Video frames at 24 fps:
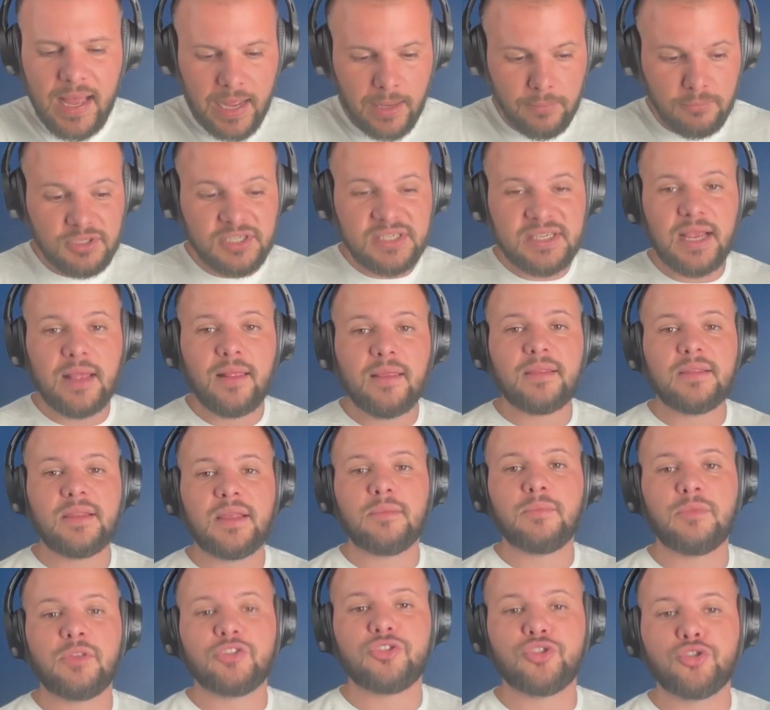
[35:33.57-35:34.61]
I'm selling
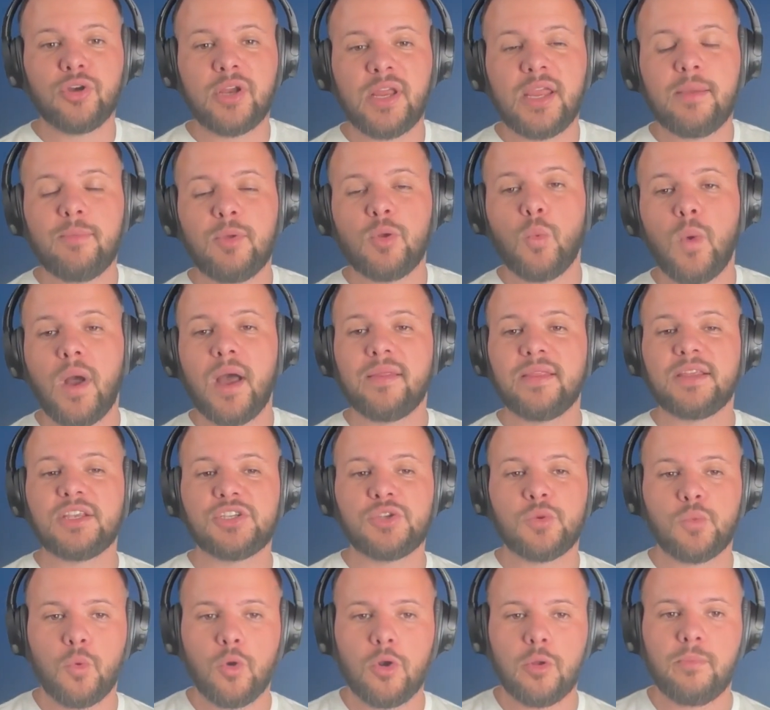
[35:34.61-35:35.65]
them the dream and why they
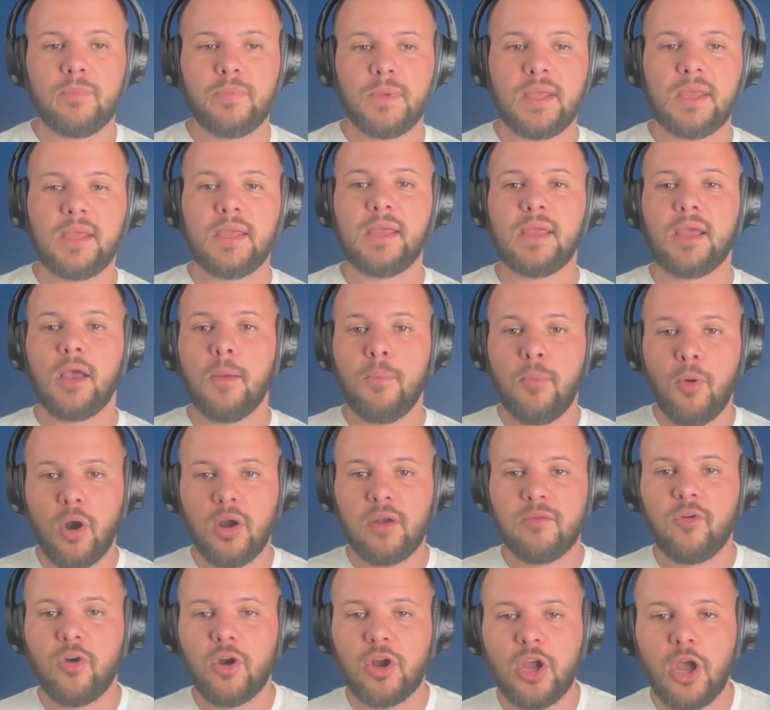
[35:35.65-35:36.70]
should want to be a
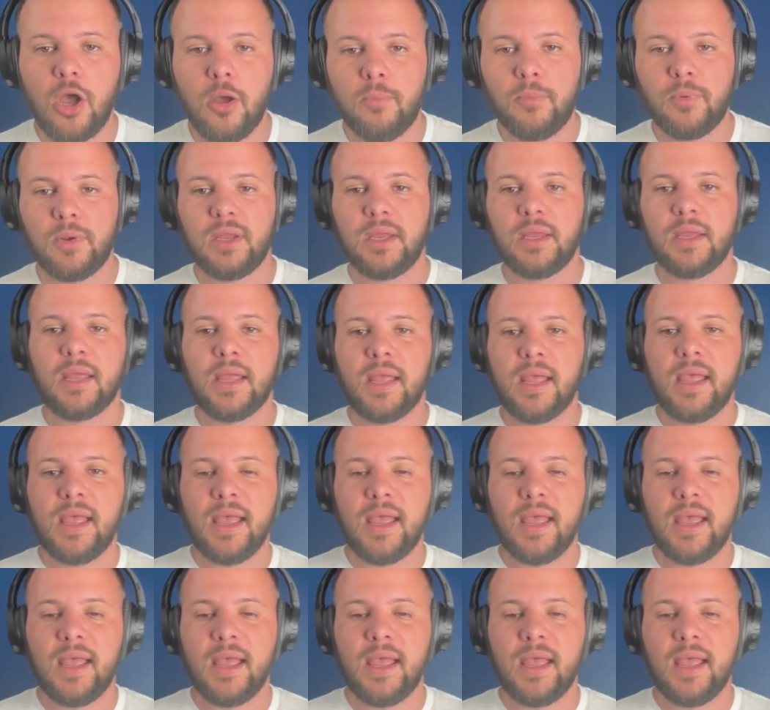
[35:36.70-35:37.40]
part of our company